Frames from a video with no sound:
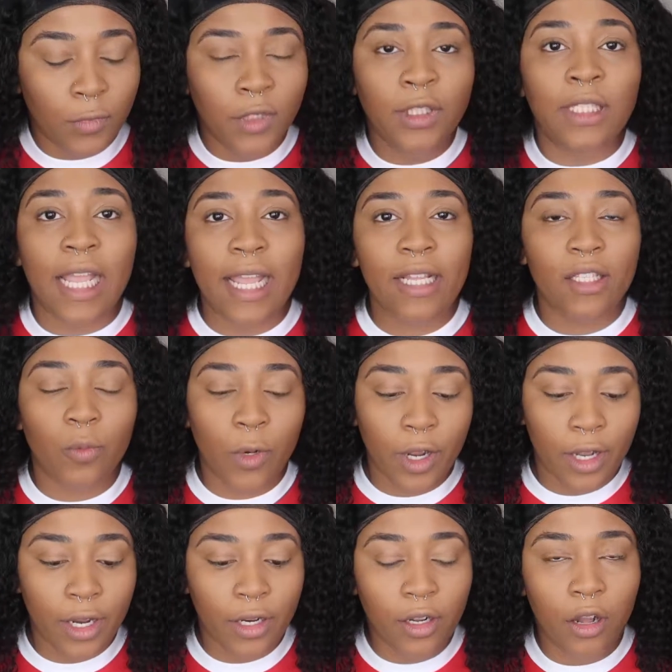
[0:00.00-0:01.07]
Next, we're
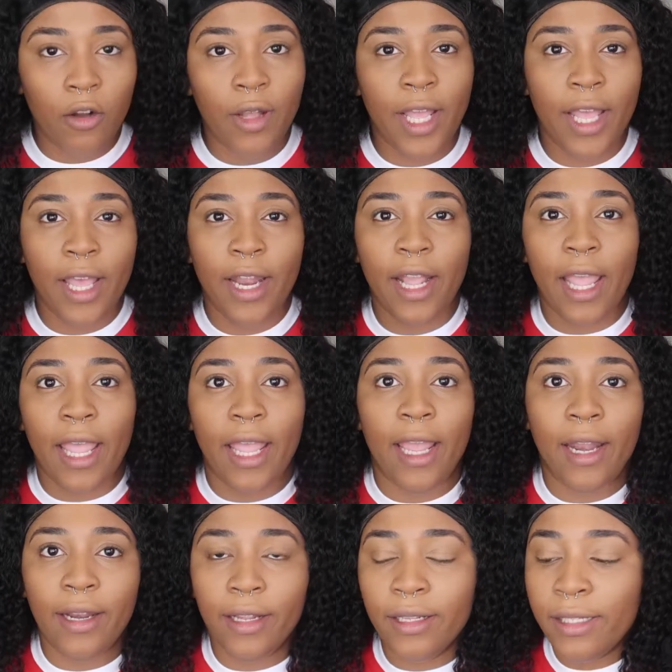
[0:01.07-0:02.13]
gonna go ahead
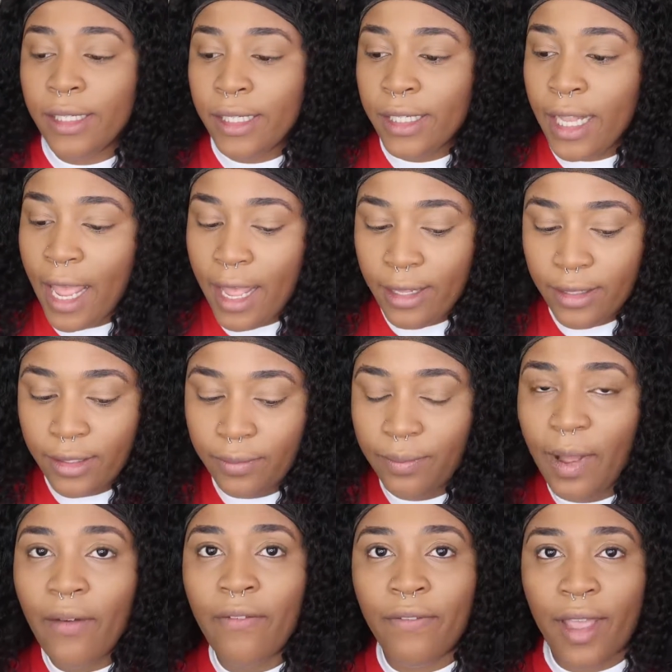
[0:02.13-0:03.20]
and set
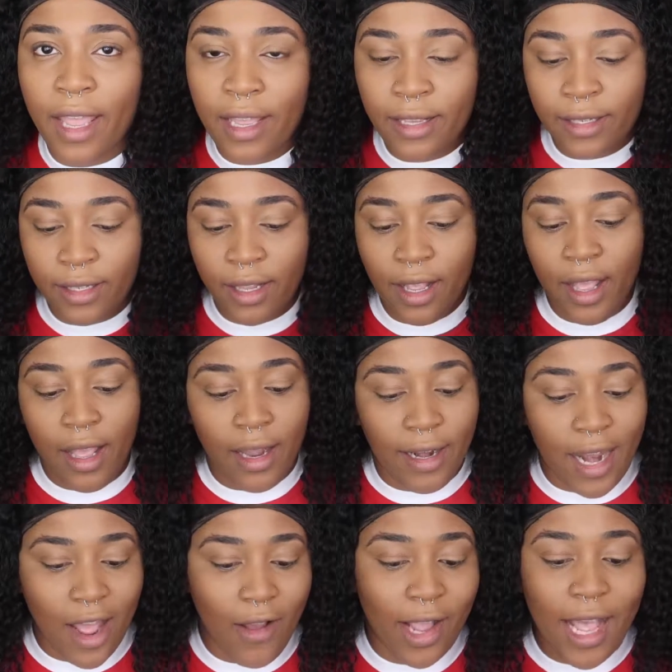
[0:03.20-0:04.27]
my face.
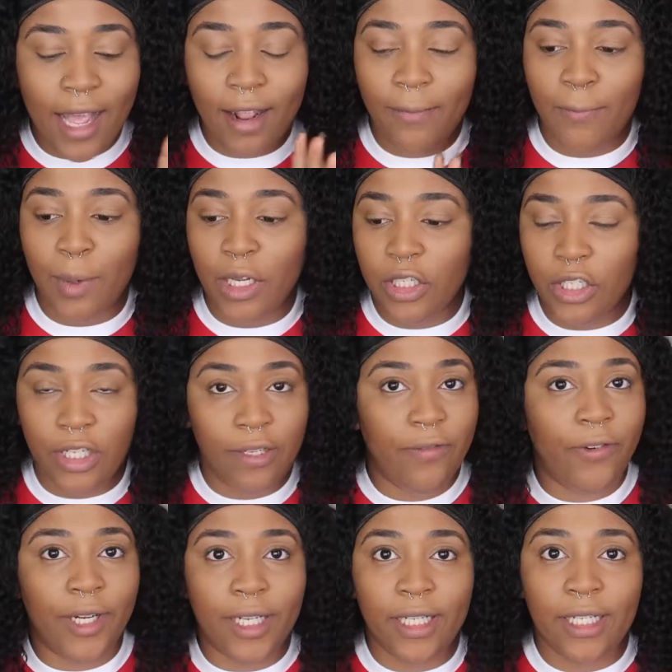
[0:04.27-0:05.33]
Now I got a bunch of
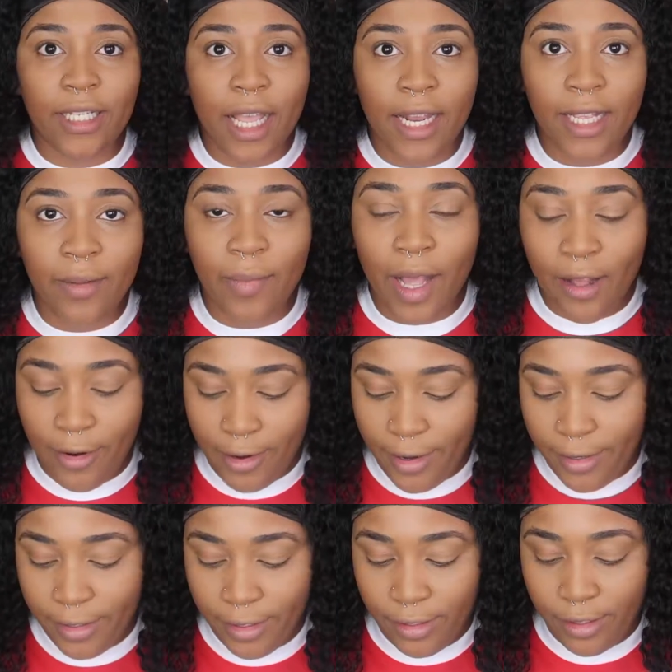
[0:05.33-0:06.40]
different setting
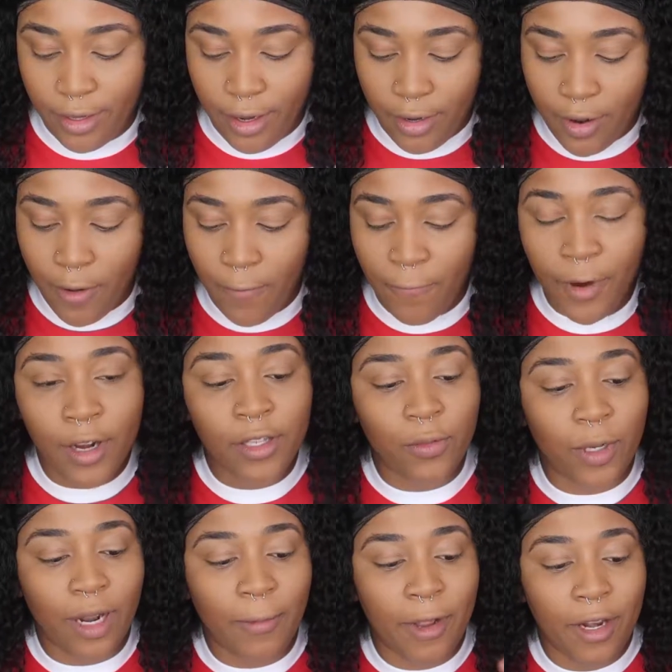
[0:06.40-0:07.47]
powders, just so you know. First
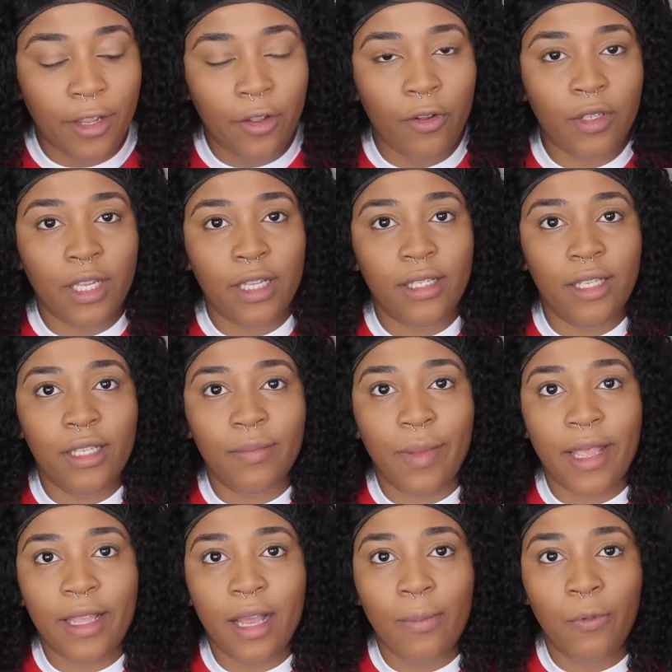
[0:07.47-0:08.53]
one I'm gonna use is this
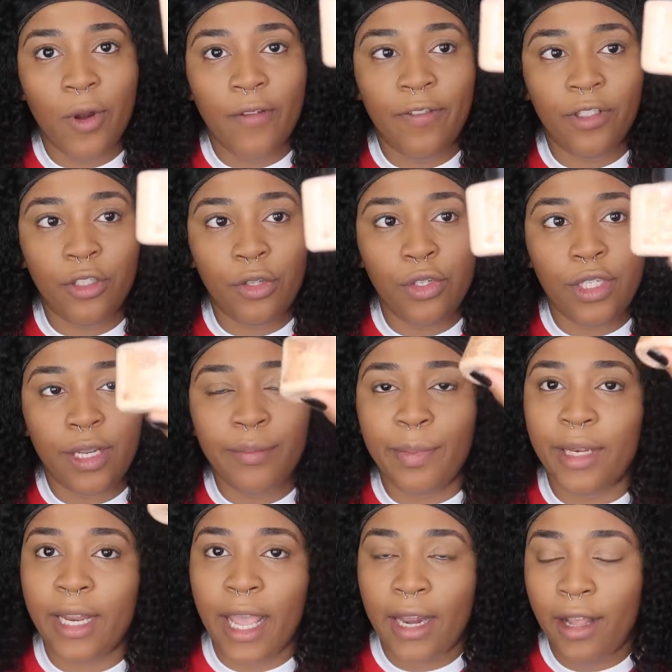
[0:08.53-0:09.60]
Makeup Revolution
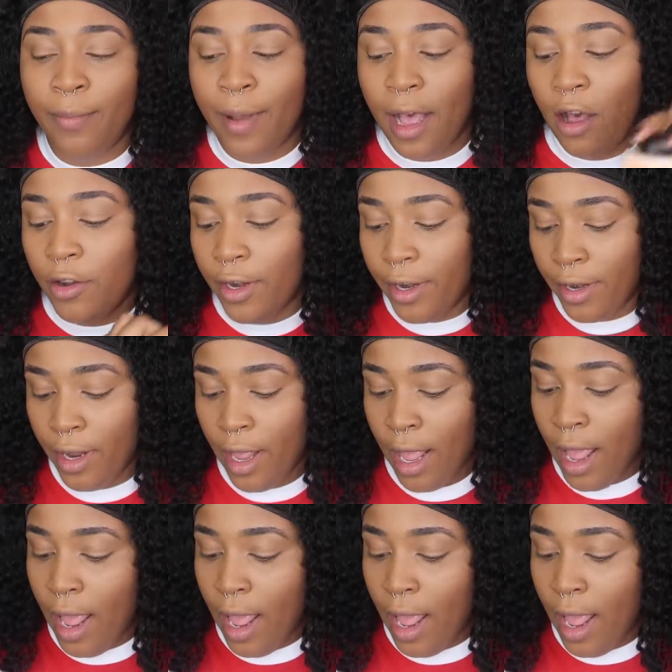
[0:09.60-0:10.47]
banana powder.